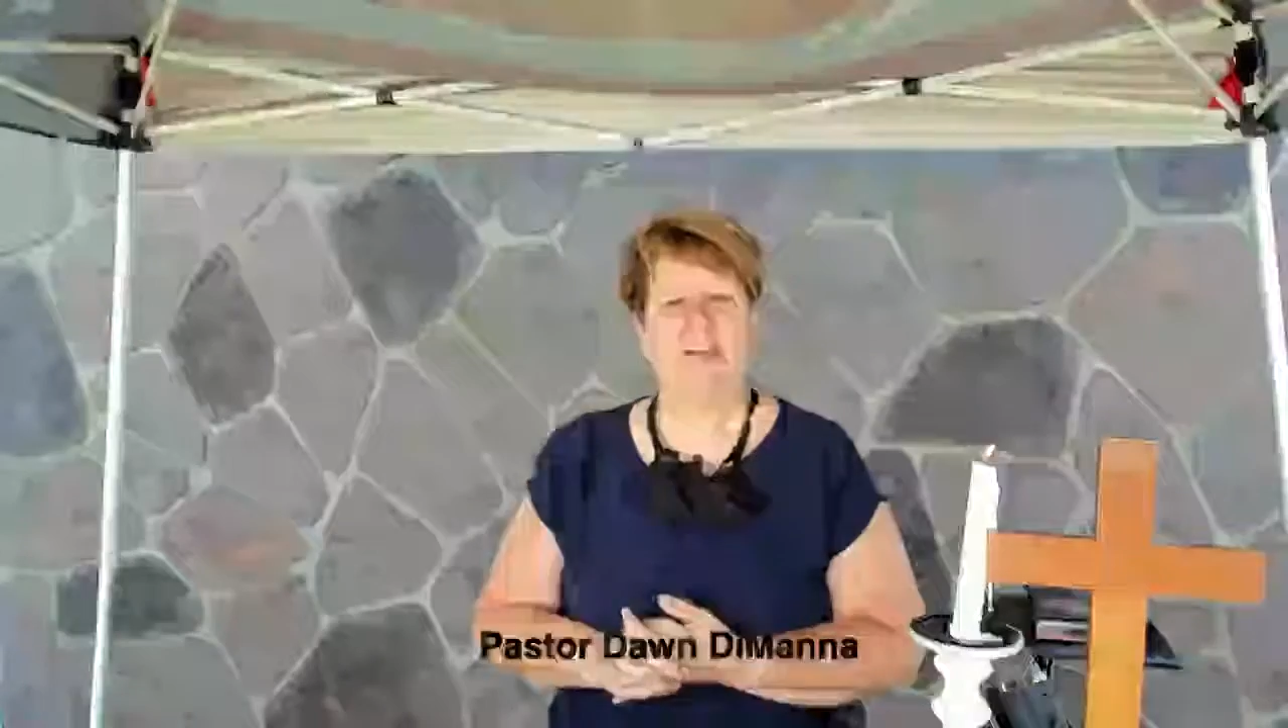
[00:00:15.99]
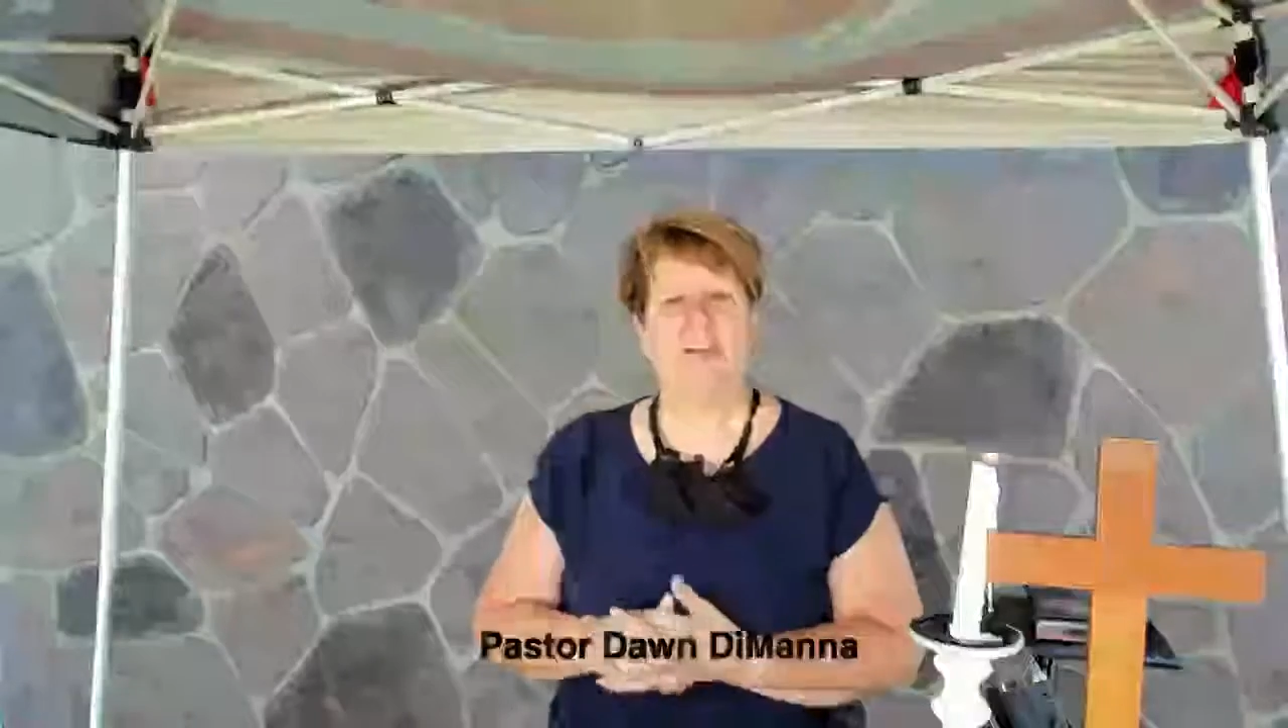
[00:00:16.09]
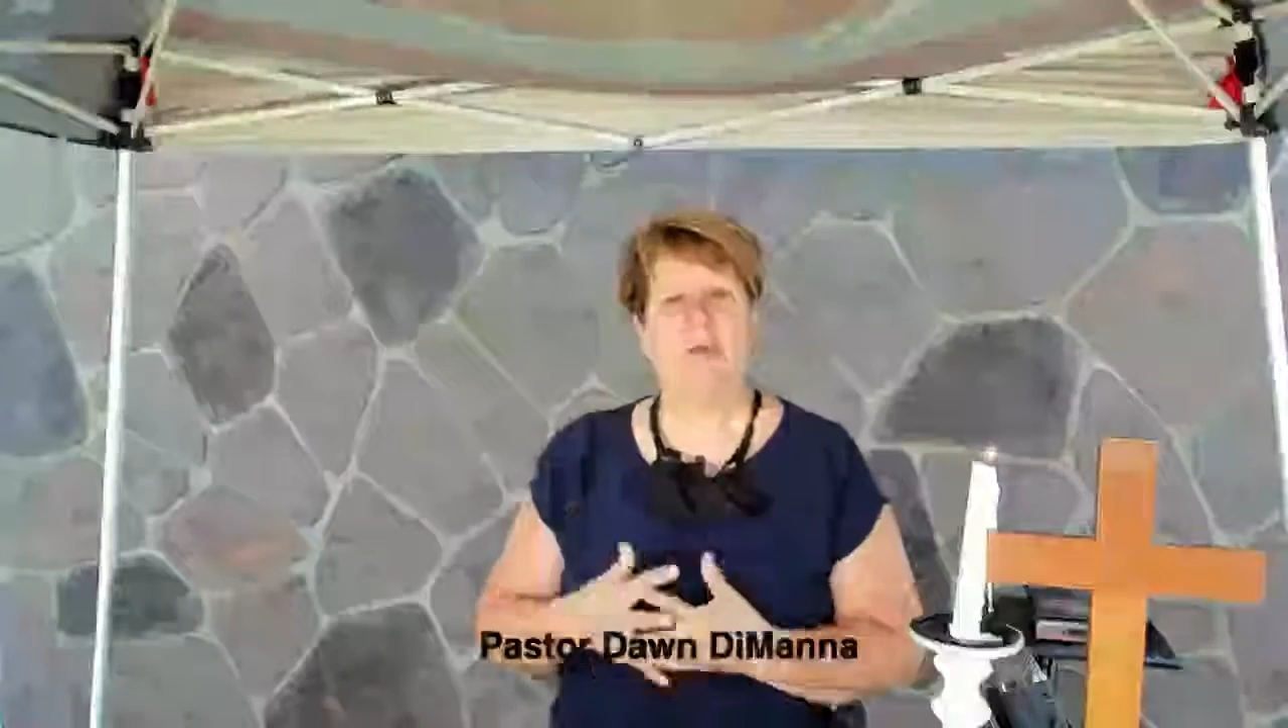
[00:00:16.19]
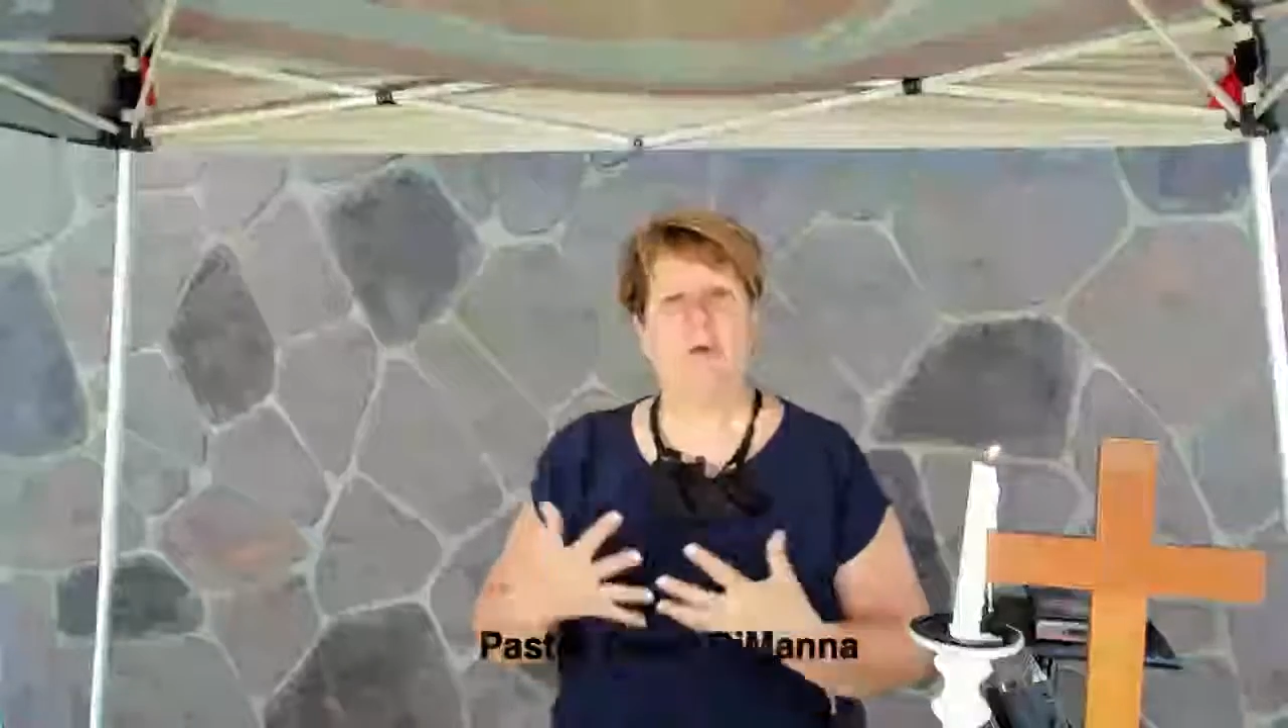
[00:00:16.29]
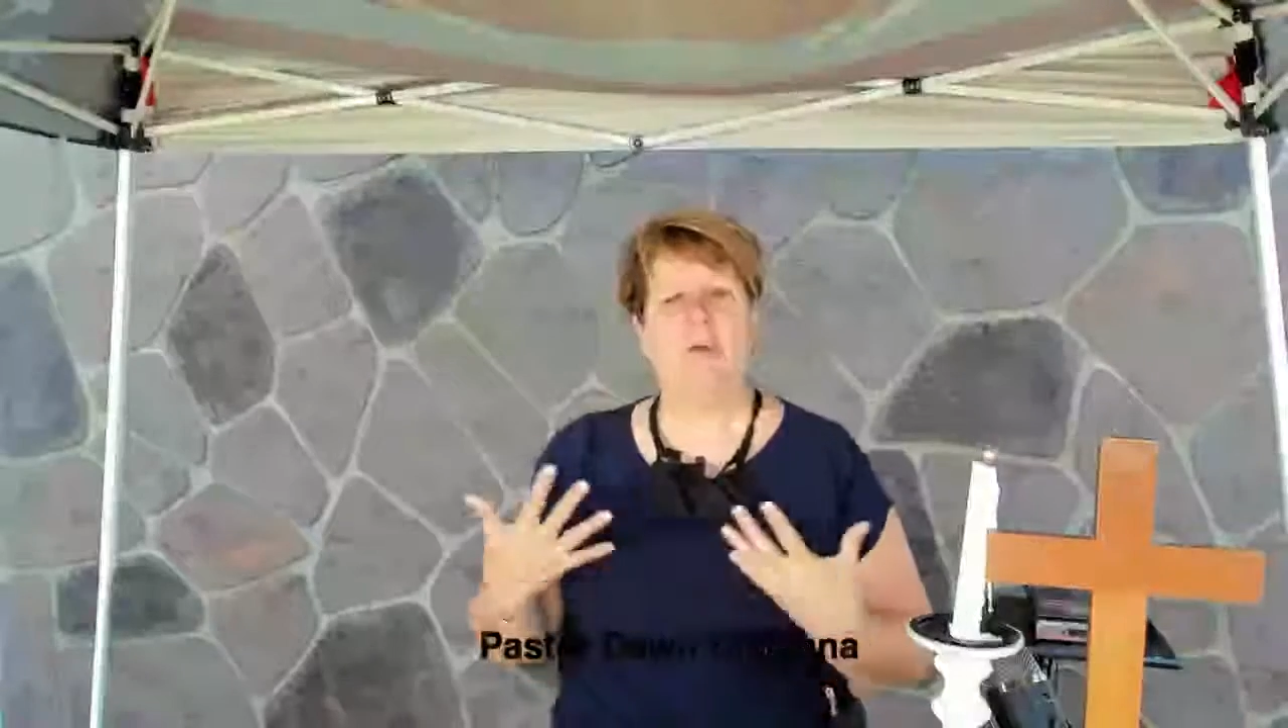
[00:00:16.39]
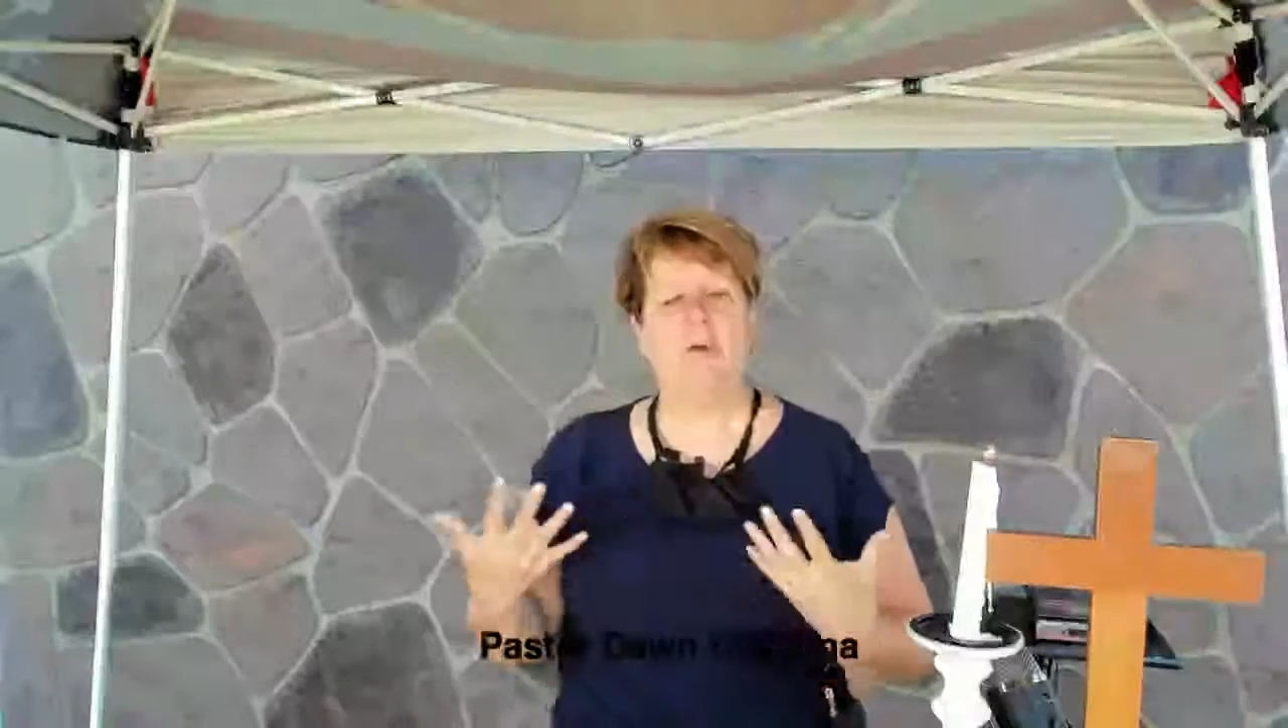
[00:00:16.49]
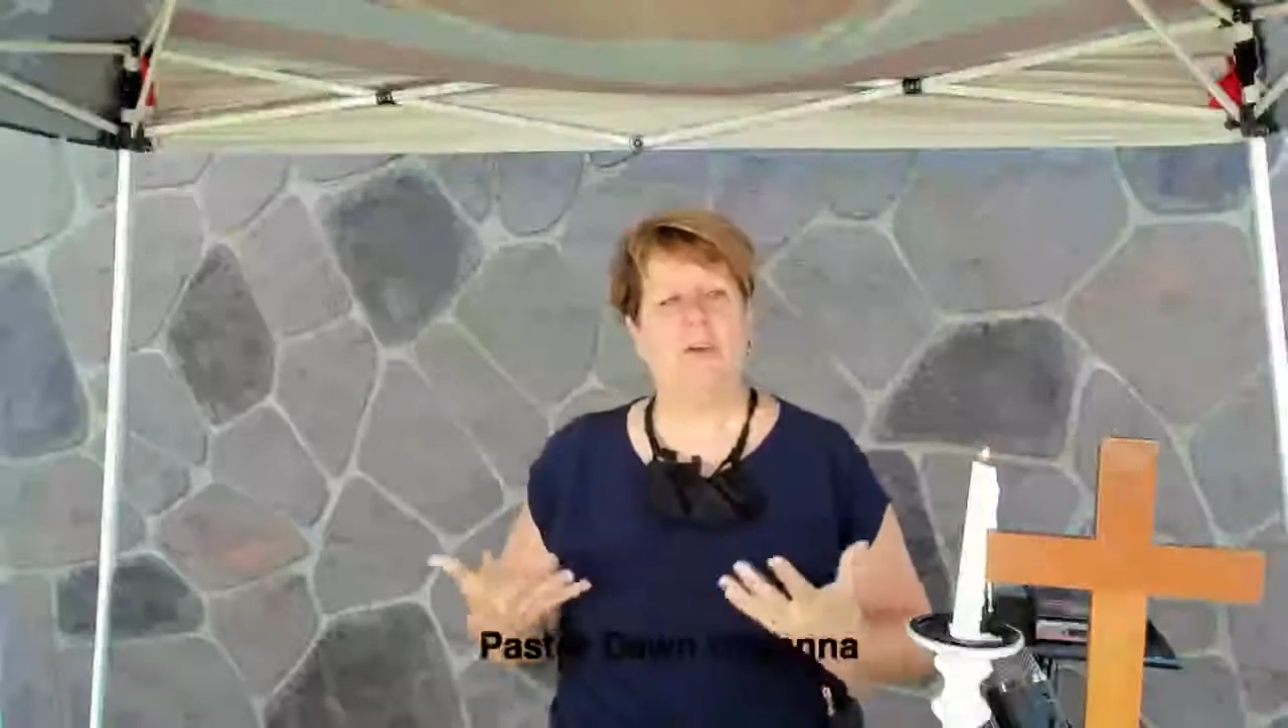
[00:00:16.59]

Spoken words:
So